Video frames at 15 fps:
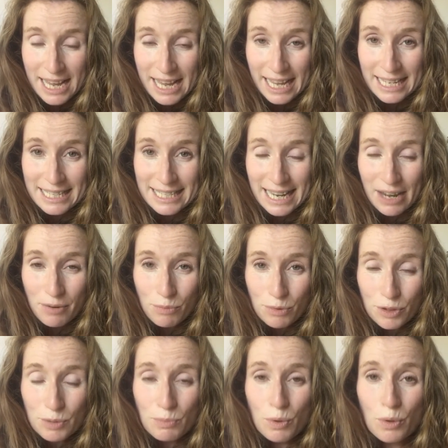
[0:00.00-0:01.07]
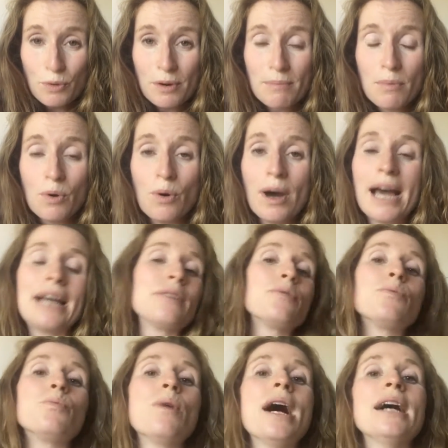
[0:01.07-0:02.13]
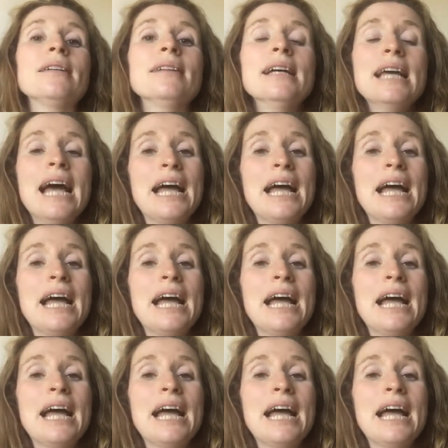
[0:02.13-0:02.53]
and downwards more and more as well.